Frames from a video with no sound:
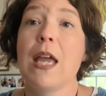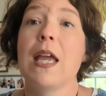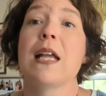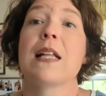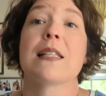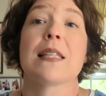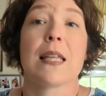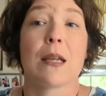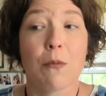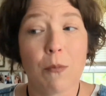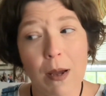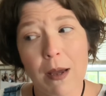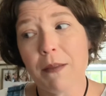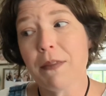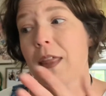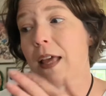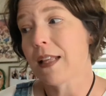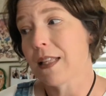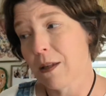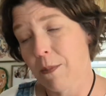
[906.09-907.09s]
it's like, well,
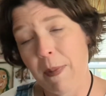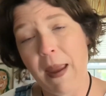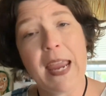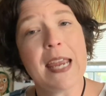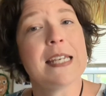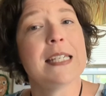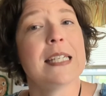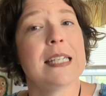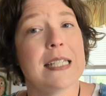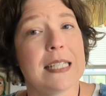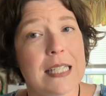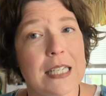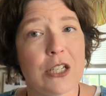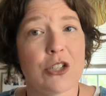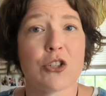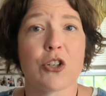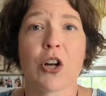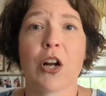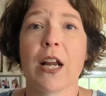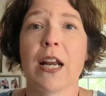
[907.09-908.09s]
that's a painting
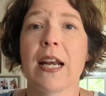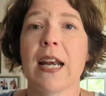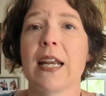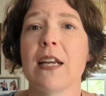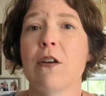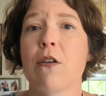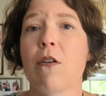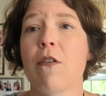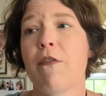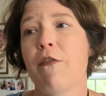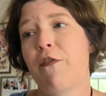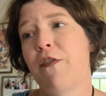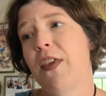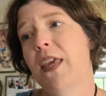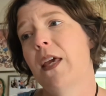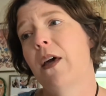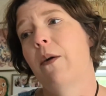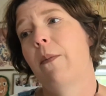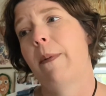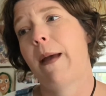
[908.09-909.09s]
t-shirt. And I don't
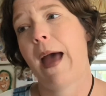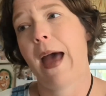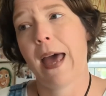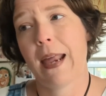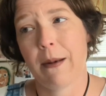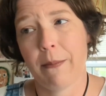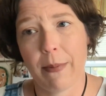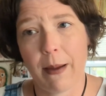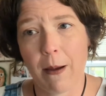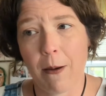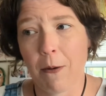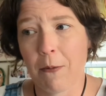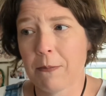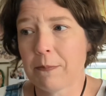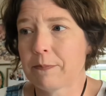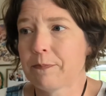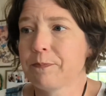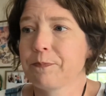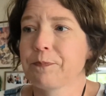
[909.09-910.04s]
feel bad about,